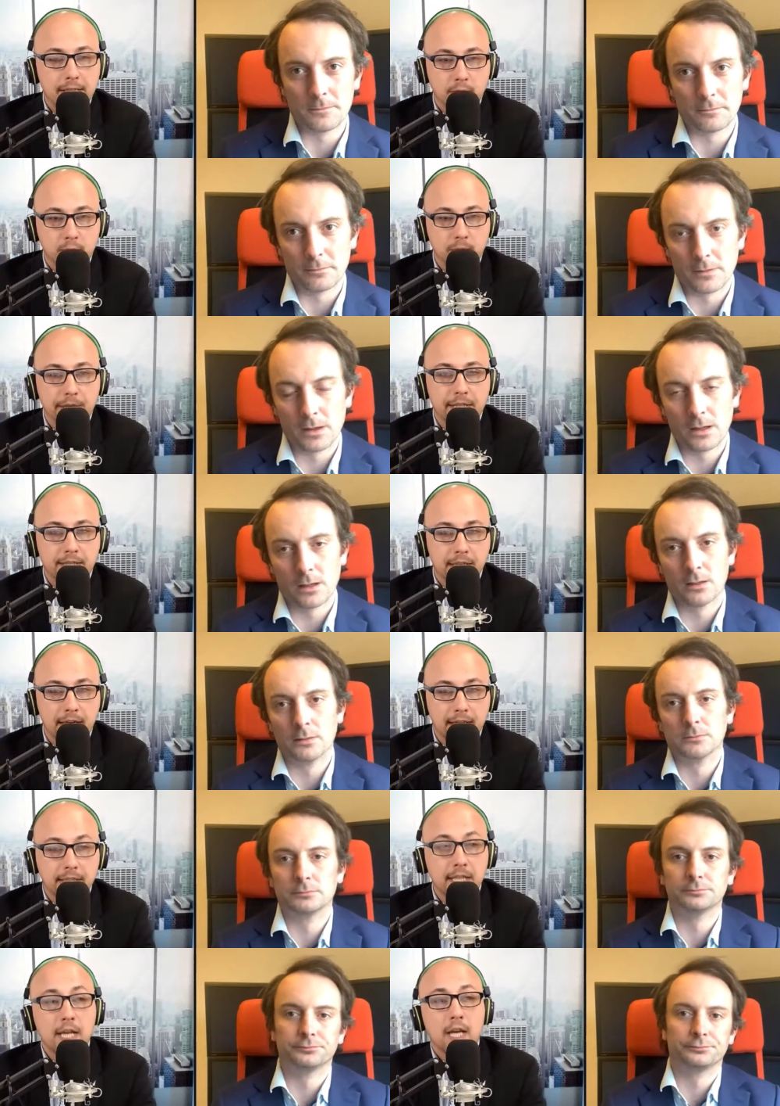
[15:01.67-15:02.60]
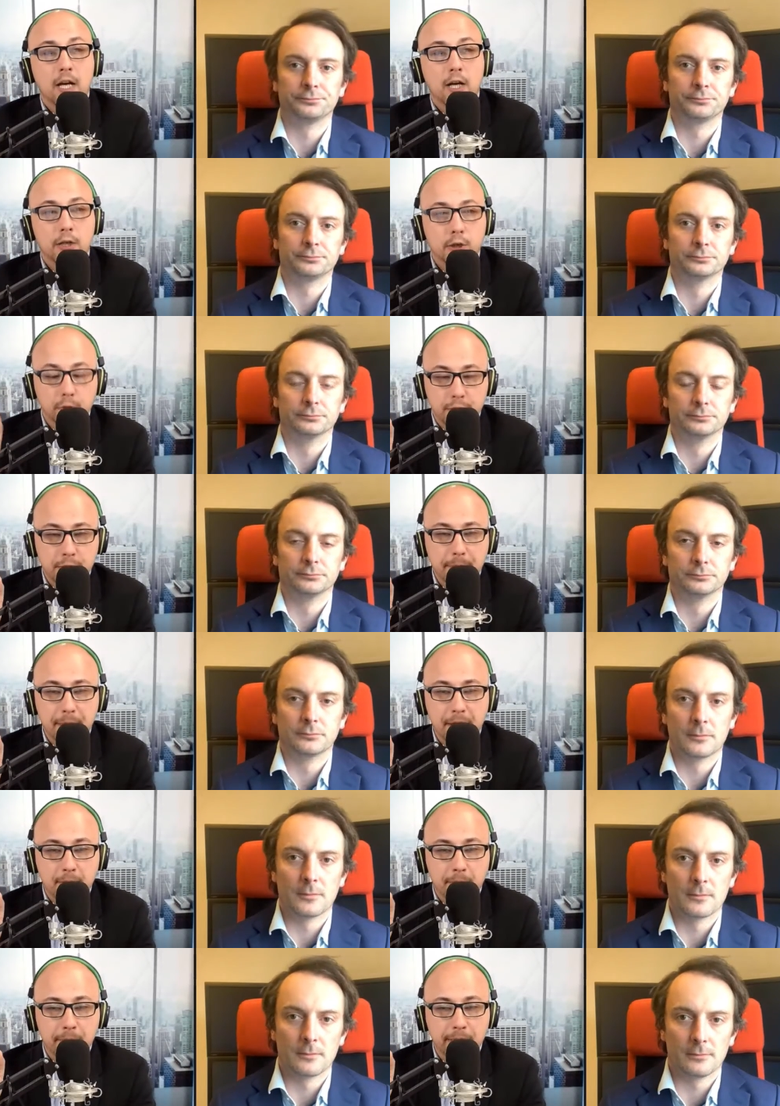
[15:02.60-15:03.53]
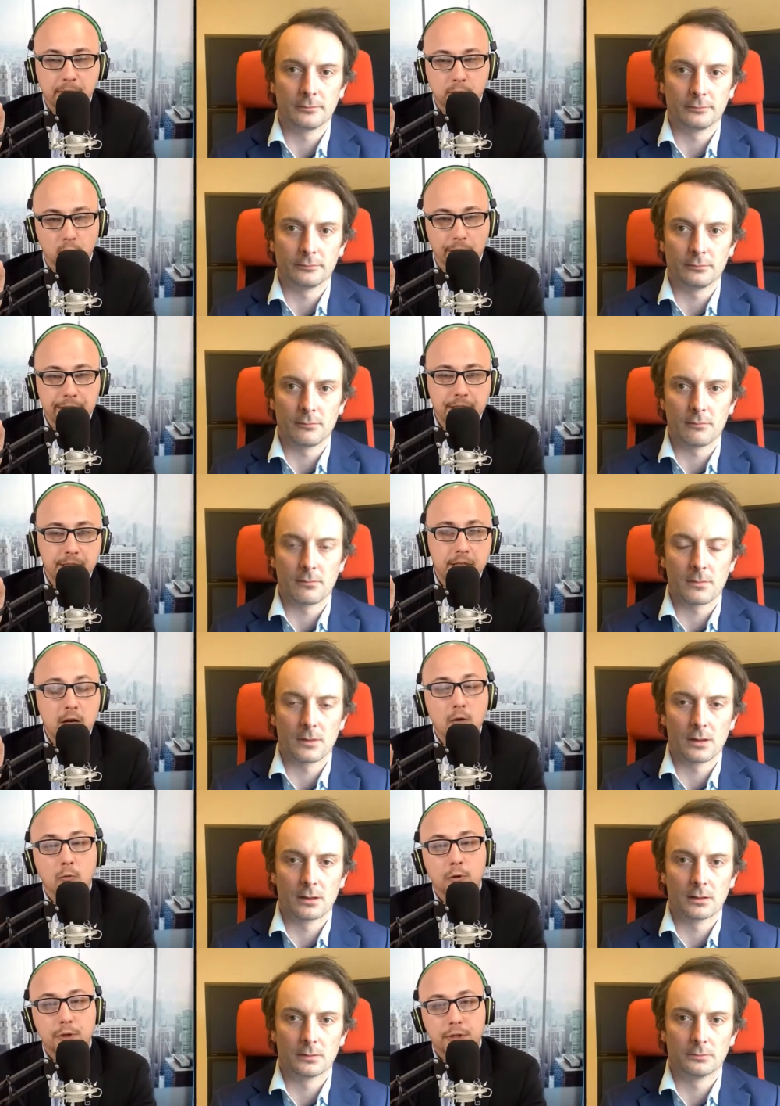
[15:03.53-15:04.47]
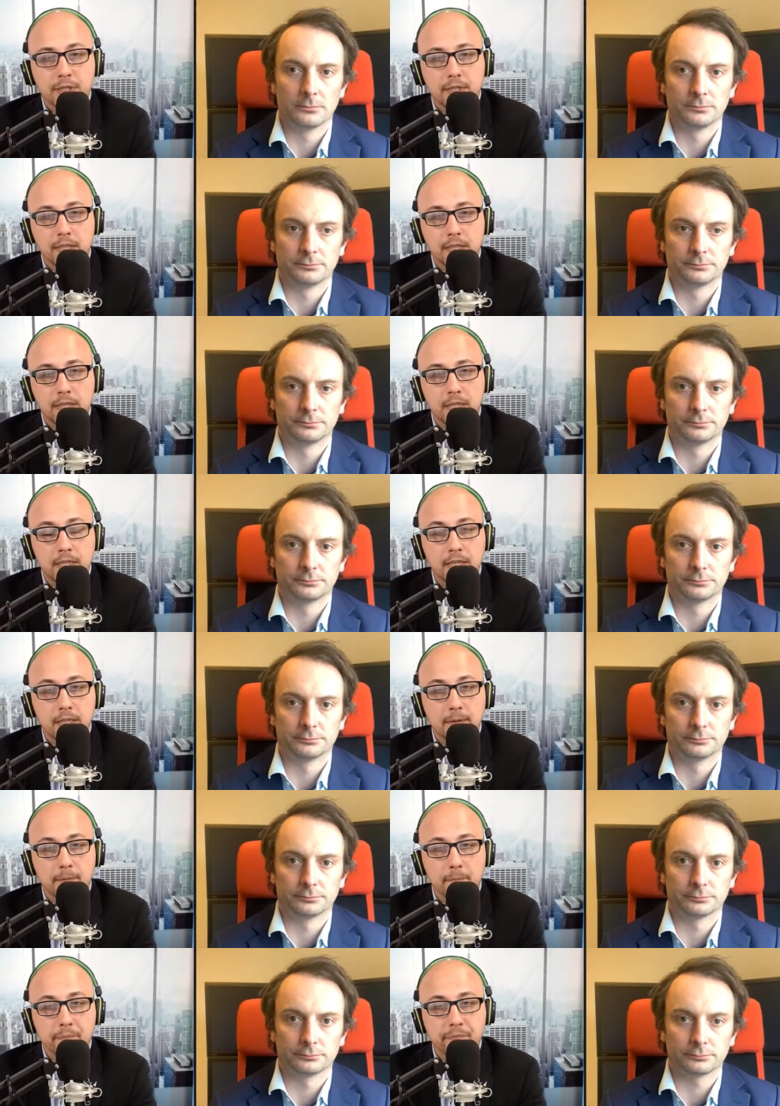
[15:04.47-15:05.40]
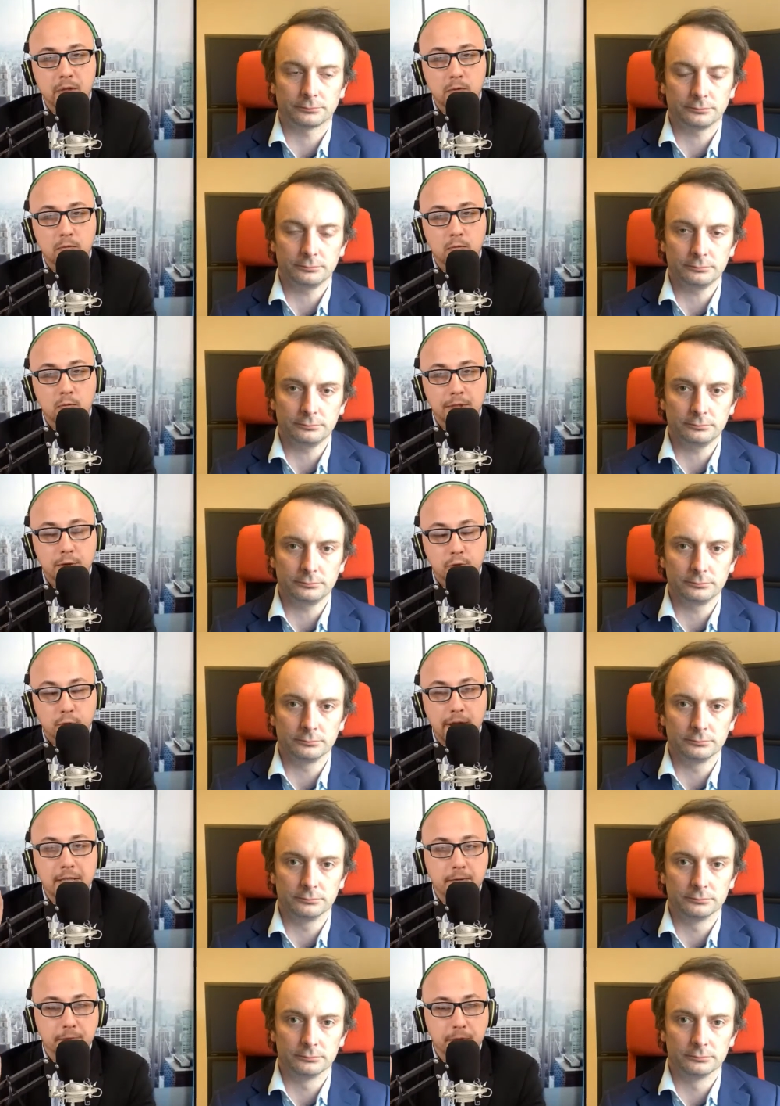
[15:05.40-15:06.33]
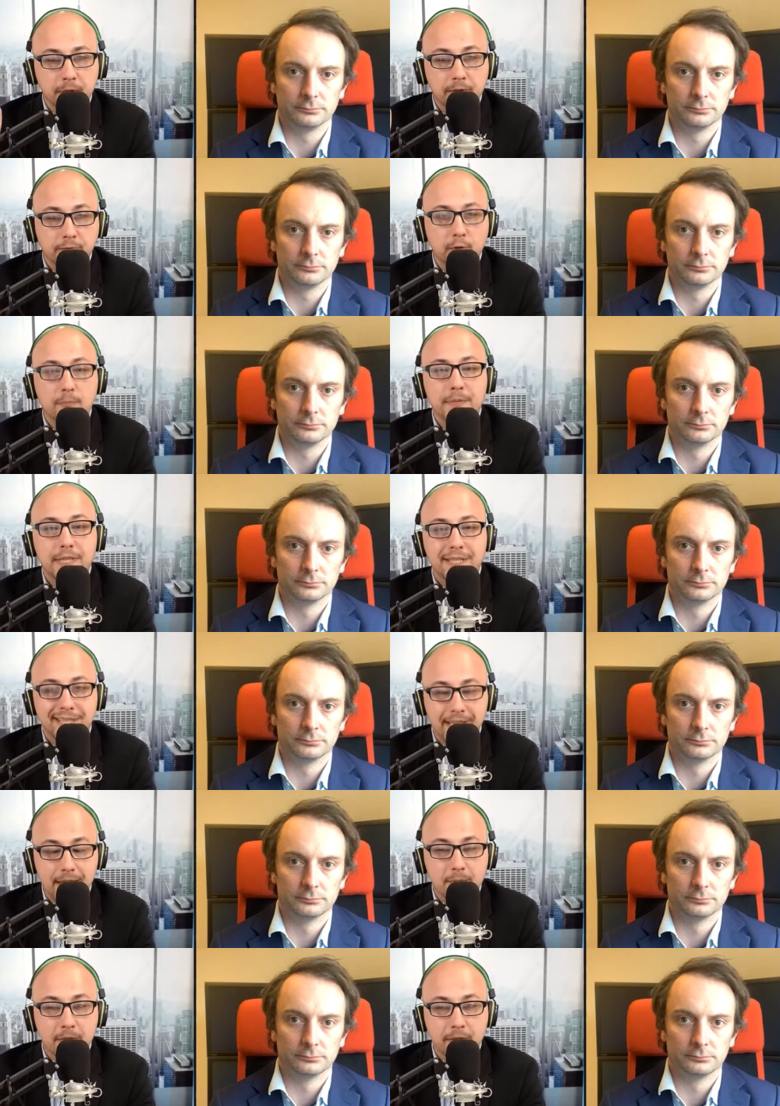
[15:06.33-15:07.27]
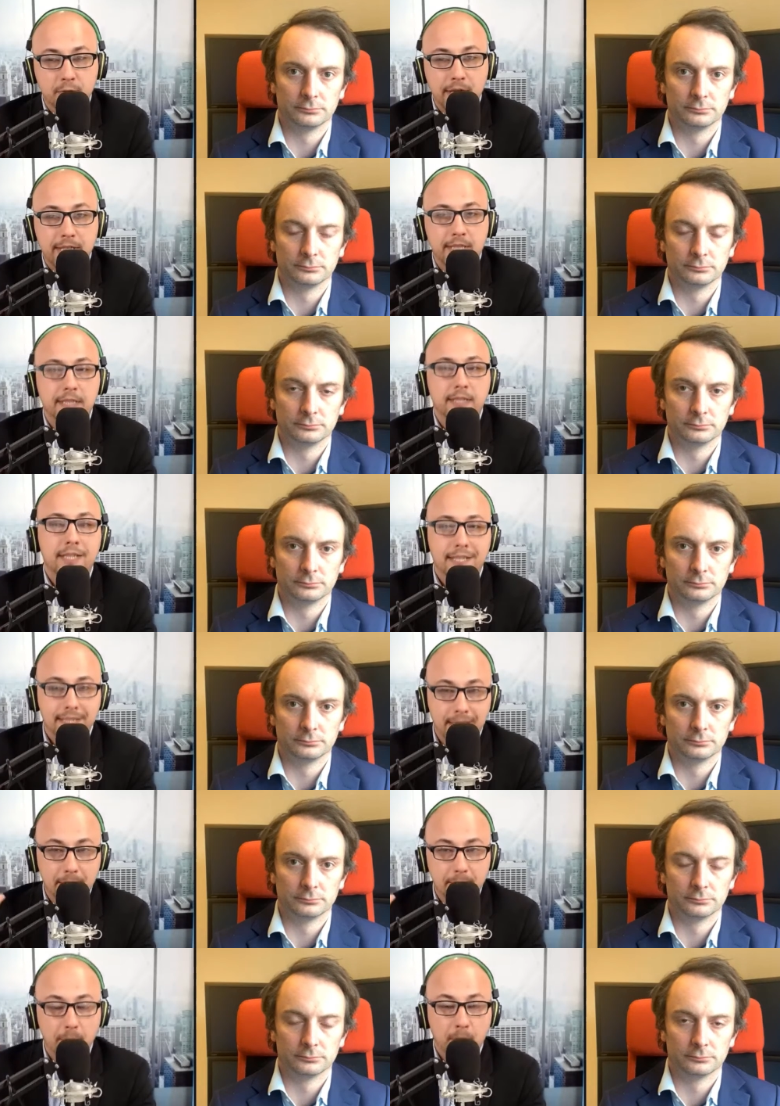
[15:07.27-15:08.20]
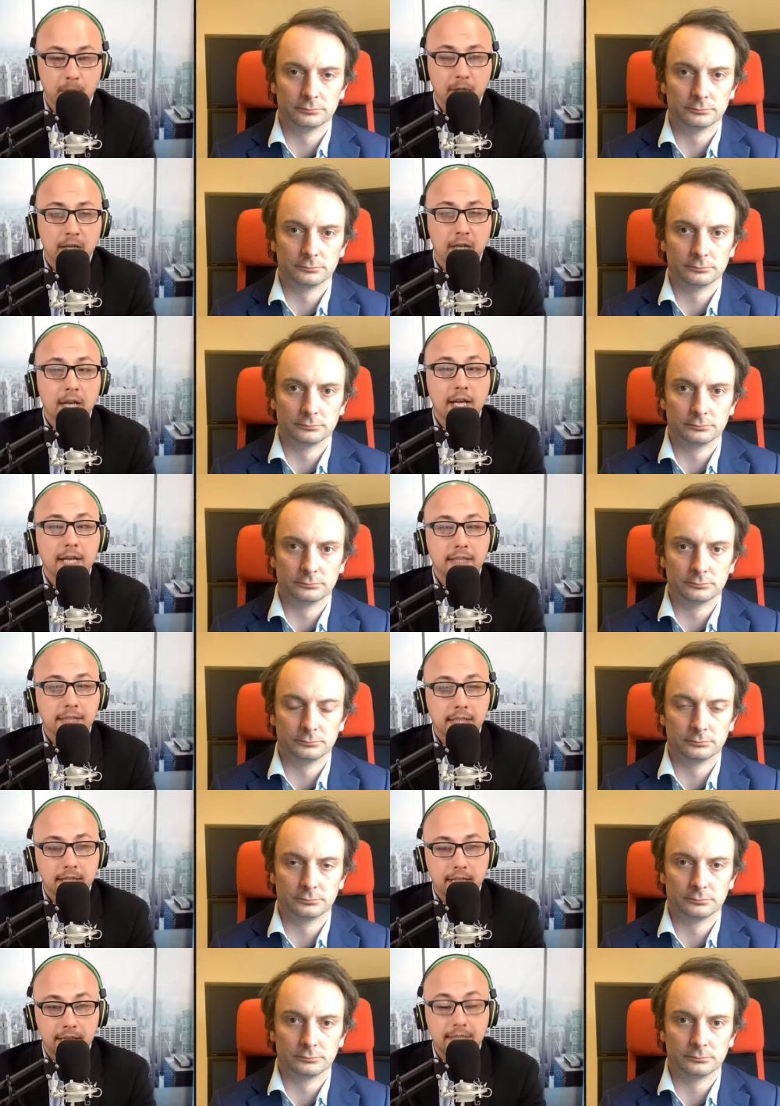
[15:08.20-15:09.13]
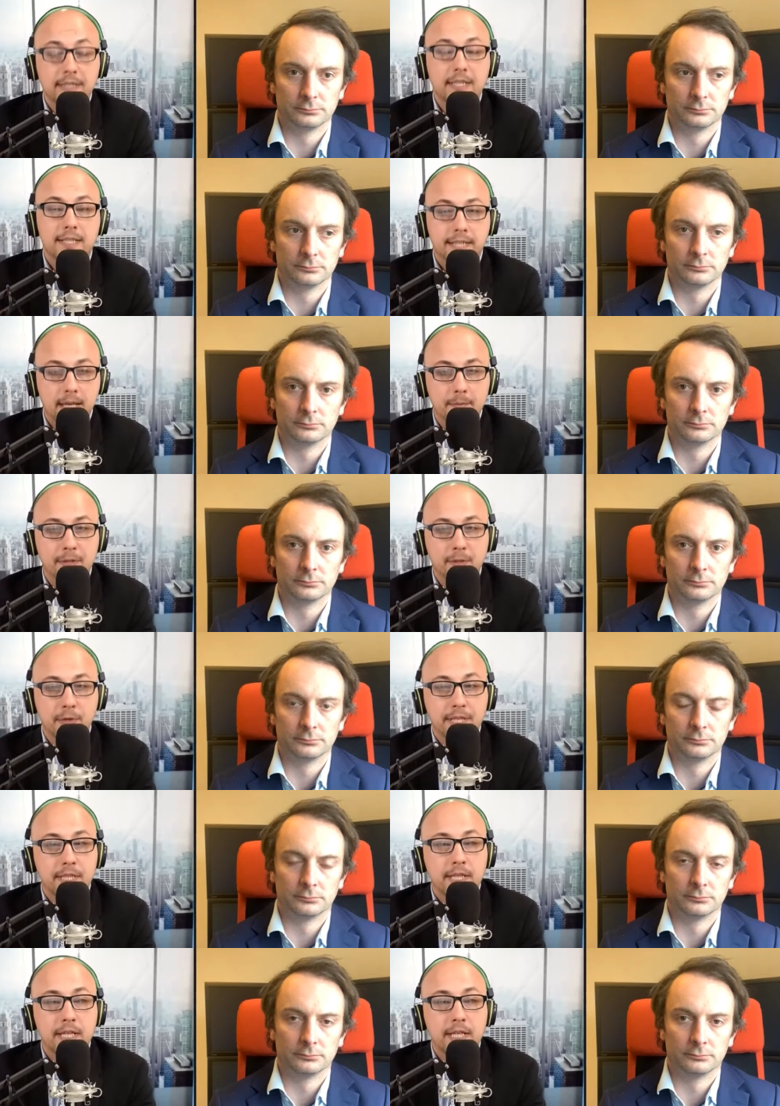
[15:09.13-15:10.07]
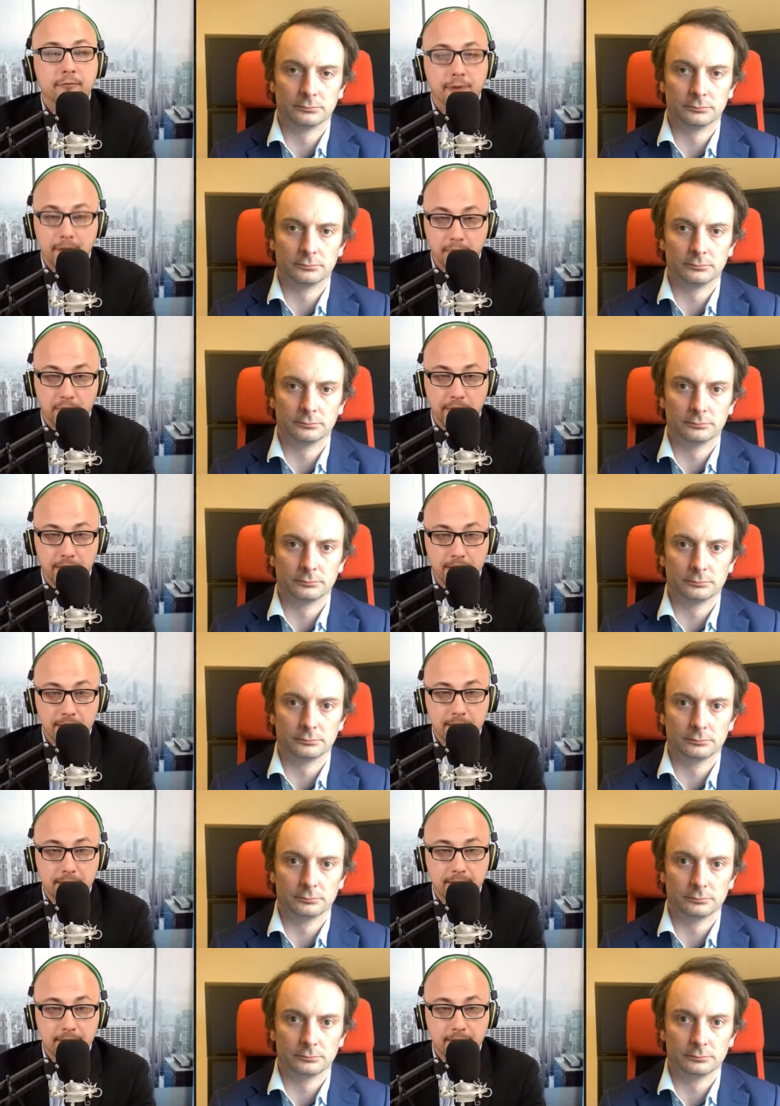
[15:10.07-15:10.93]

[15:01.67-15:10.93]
Speaker 1: last week that a huge amount of bitcoins was um, was transferred from the same address in December, and then again the same address in February.